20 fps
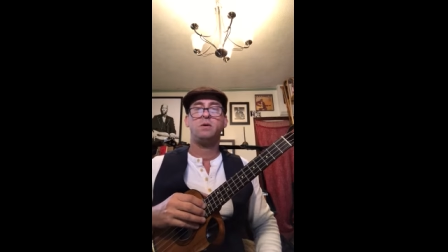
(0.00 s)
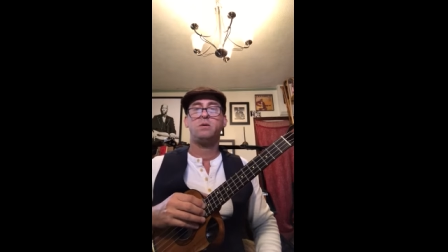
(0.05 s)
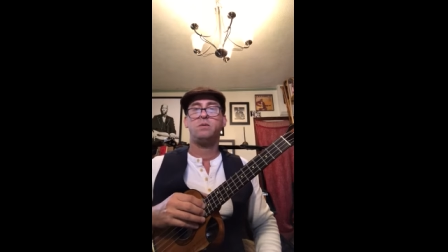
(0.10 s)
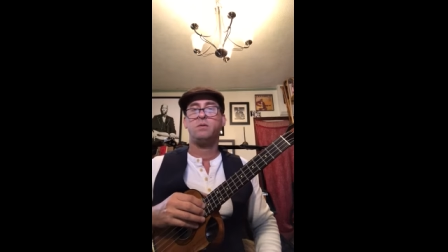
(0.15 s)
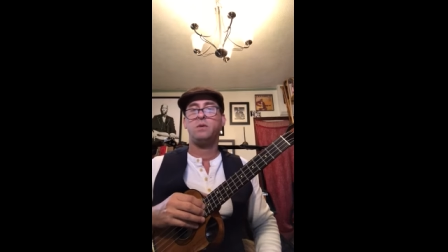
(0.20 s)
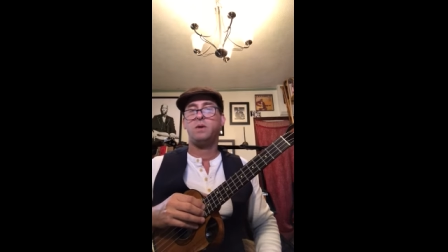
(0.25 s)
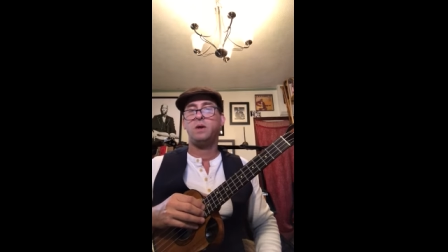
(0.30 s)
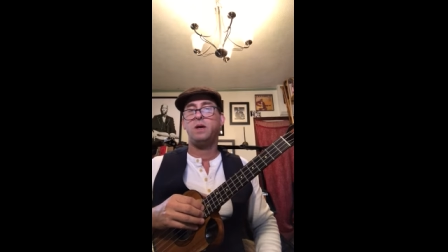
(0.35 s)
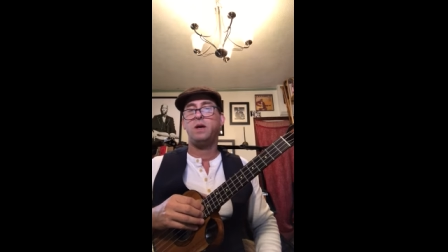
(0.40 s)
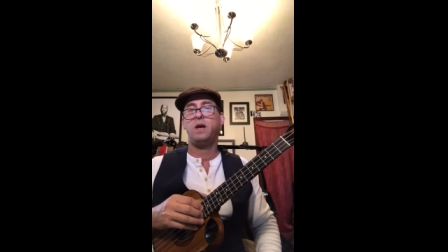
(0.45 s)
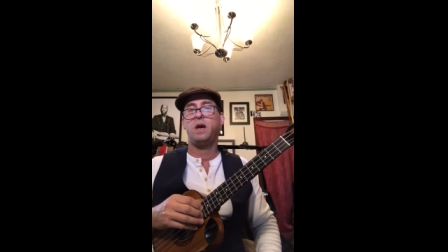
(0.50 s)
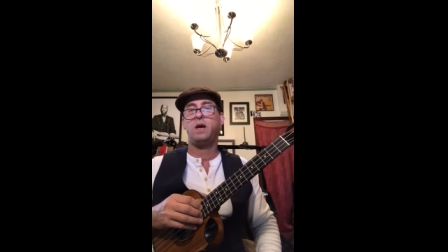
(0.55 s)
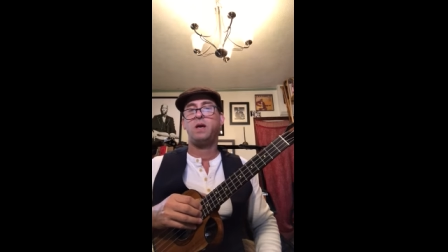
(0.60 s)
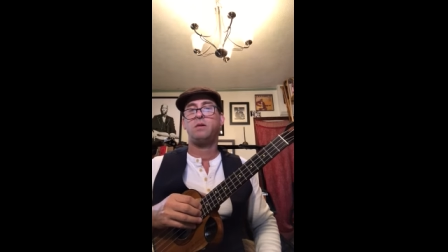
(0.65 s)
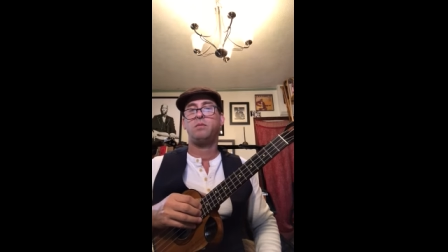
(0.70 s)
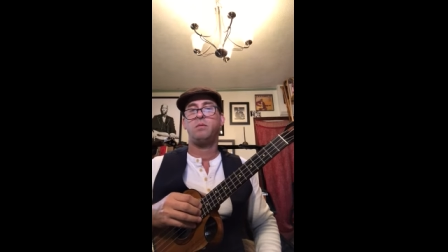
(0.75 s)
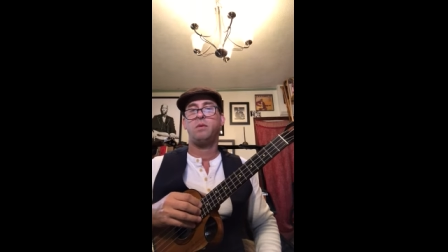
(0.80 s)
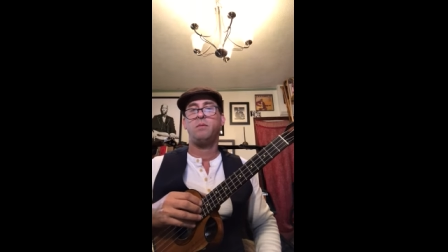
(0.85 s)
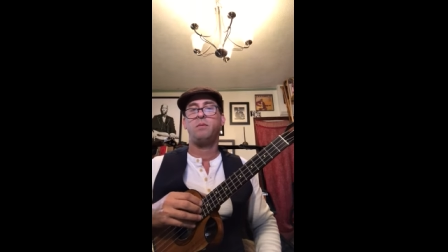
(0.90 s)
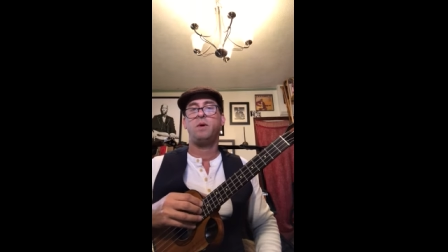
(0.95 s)
is really
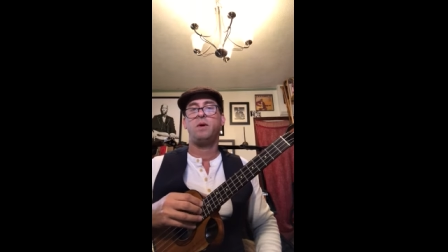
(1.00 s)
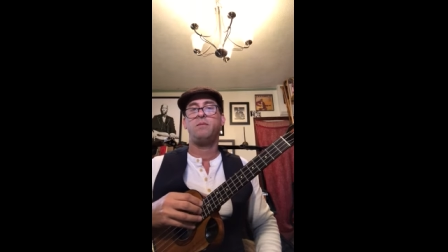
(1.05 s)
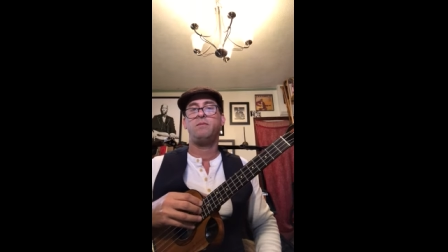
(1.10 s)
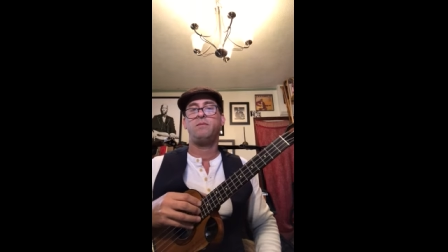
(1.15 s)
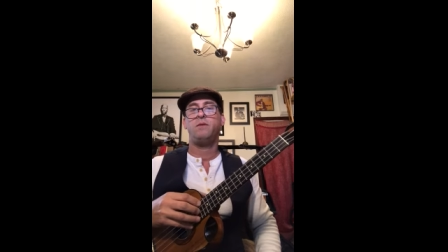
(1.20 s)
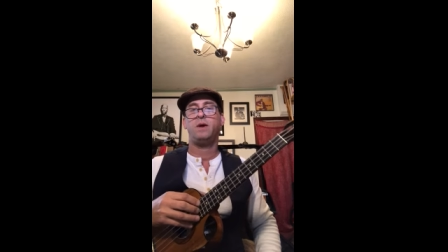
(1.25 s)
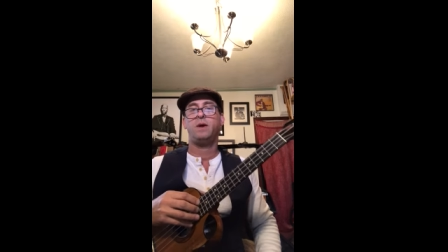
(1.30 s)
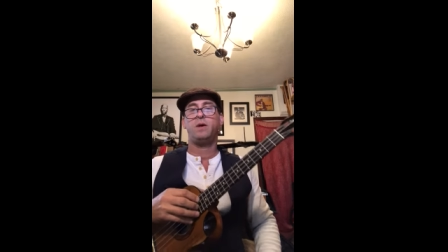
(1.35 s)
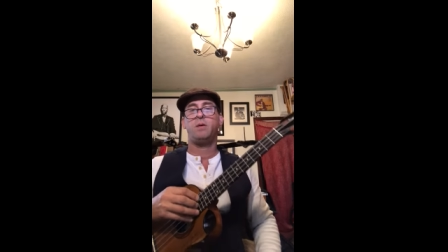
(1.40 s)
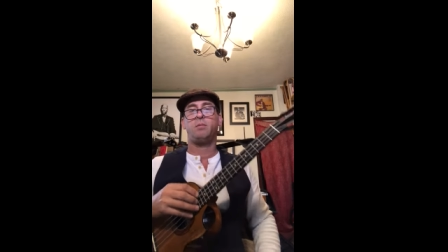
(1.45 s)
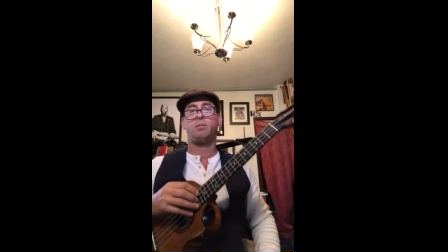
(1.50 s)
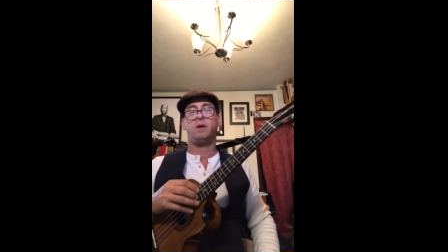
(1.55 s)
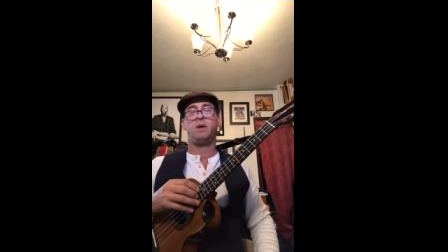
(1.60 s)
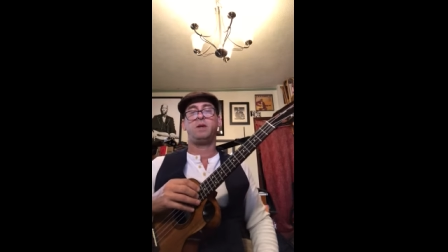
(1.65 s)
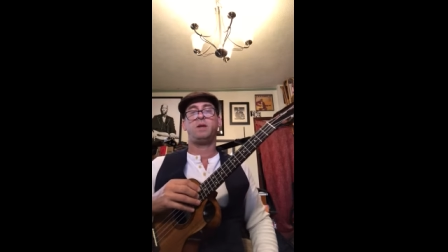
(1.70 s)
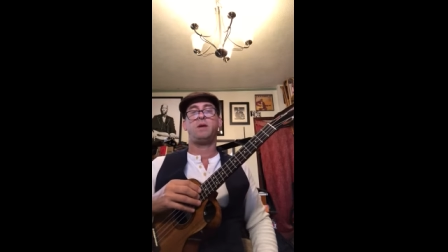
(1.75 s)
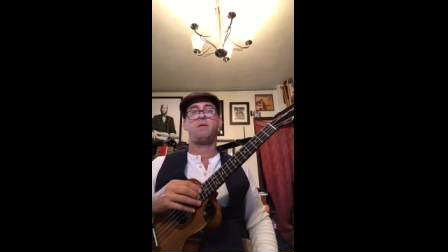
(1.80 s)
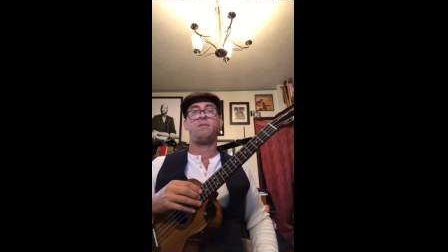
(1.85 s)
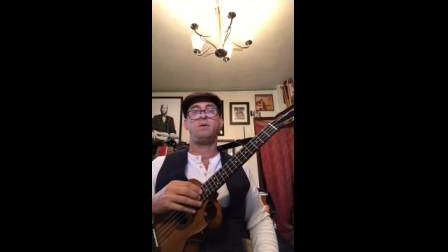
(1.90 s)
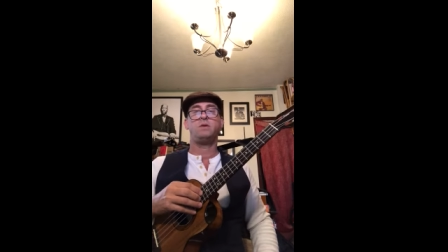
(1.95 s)
nice when one finger
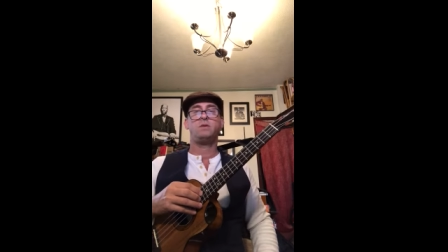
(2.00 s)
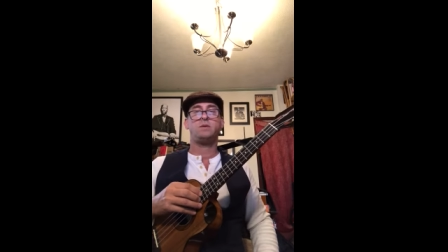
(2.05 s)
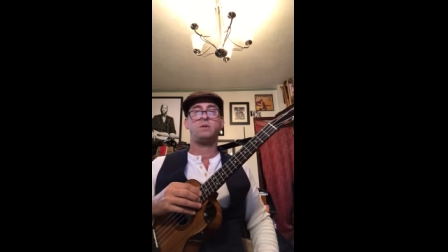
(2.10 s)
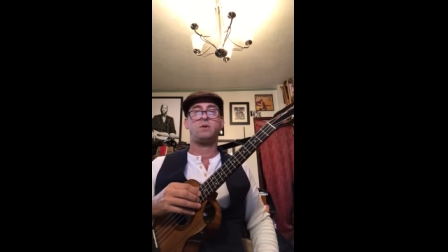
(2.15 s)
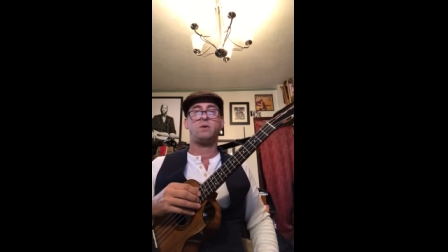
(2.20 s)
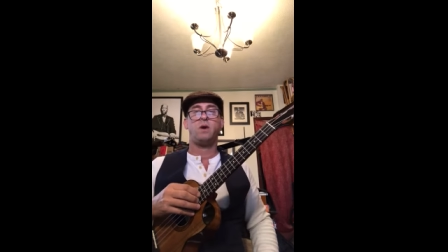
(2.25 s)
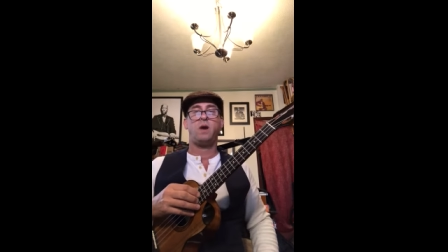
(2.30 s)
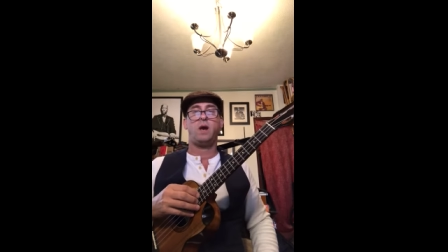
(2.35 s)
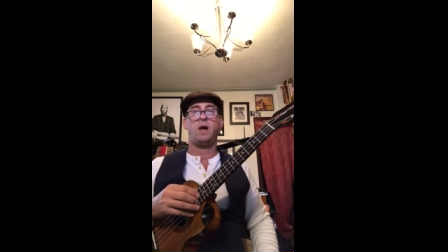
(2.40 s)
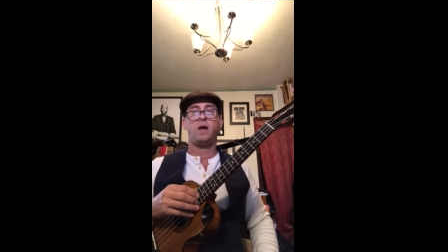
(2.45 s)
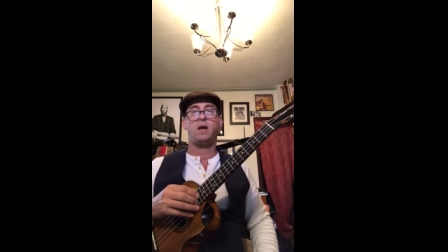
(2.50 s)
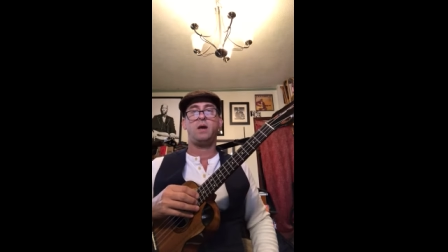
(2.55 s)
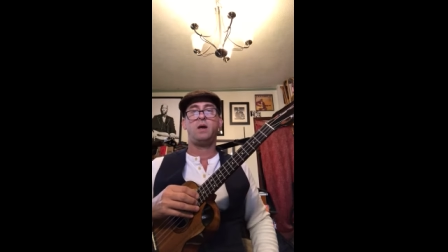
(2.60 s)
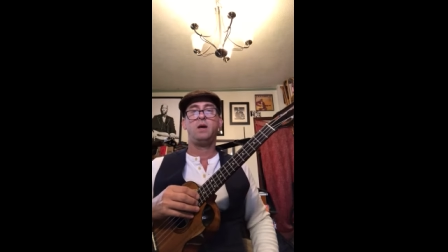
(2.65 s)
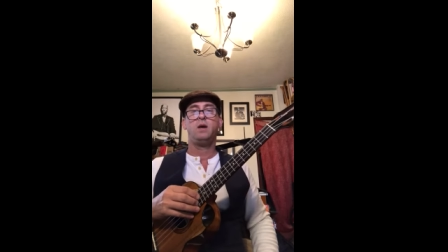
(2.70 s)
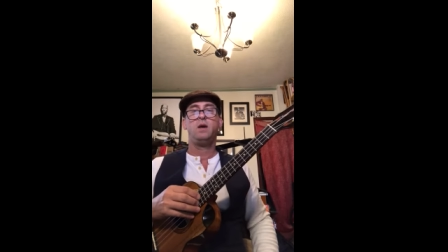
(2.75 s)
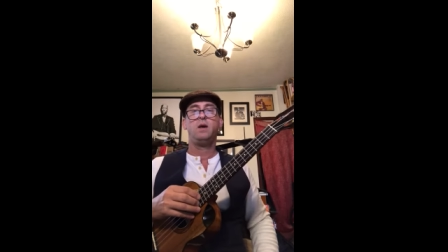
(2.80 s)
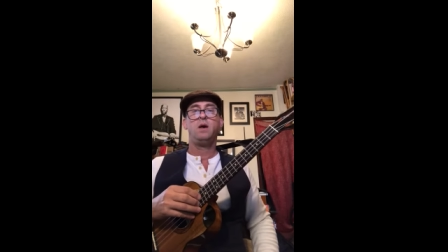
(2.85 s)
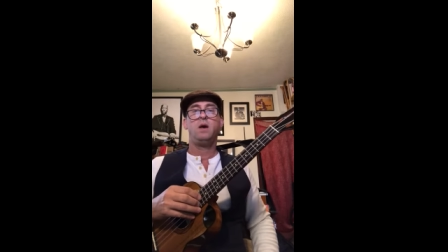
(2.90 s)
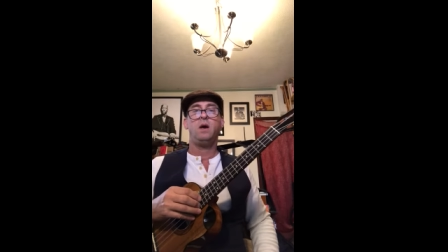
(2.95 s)
plays every string,
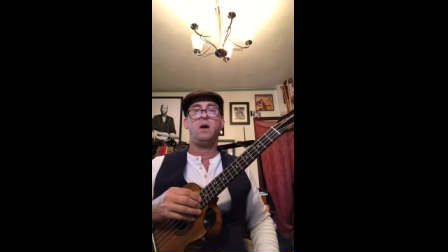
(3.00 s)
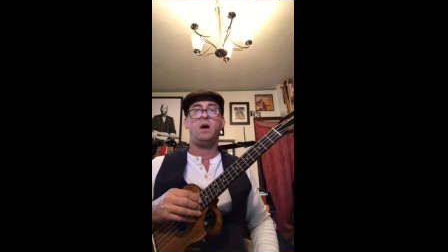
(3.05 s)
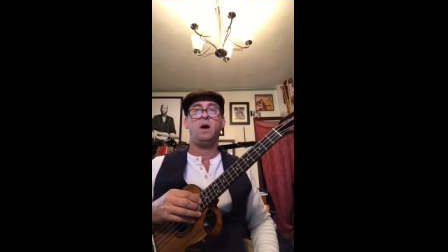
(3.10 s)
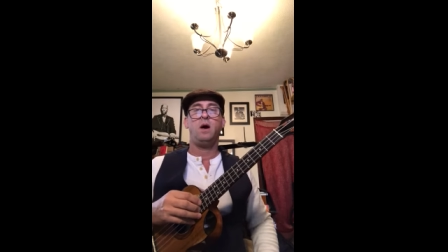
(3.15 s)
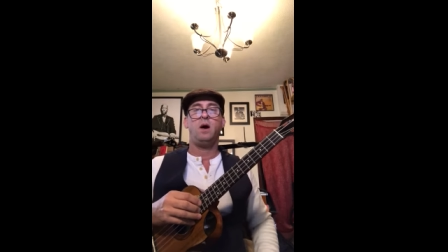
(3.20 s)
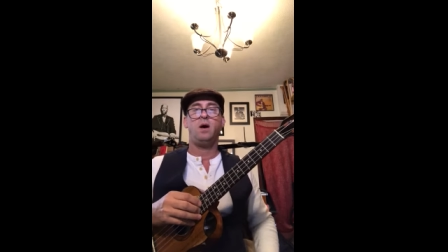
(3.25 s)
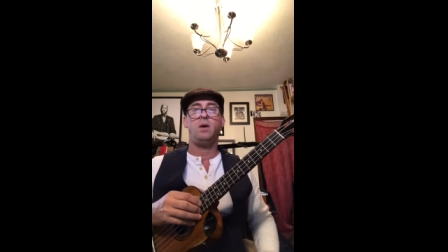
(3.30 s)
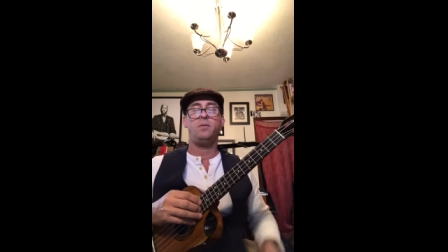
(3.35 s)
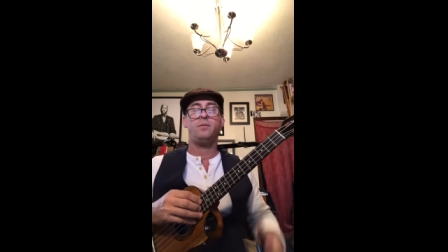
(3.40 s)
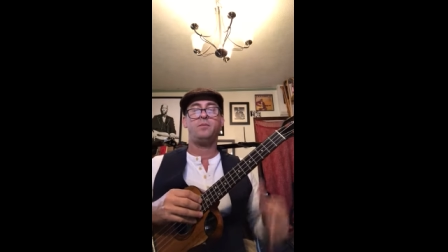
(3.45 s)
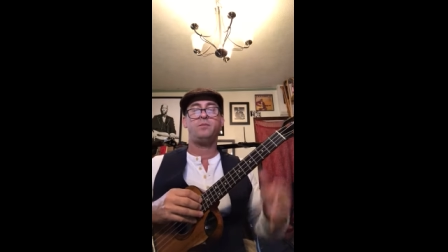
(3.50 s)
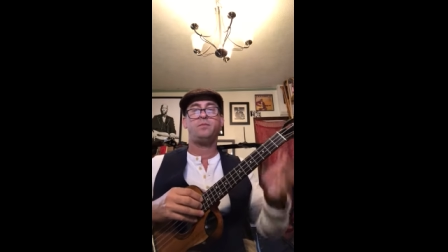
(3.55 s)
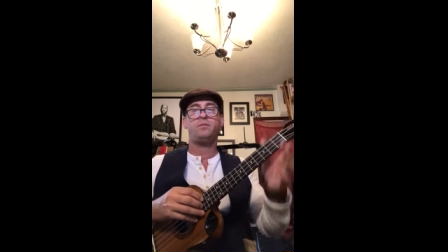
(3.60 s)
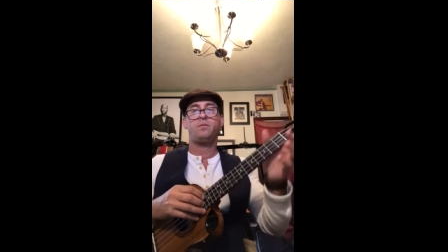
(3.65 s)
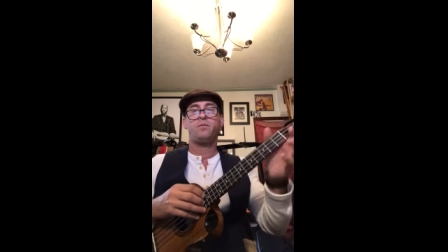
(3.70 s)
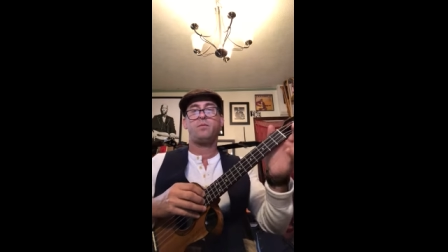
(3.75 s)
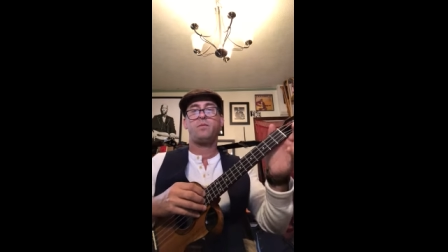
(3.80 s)
um,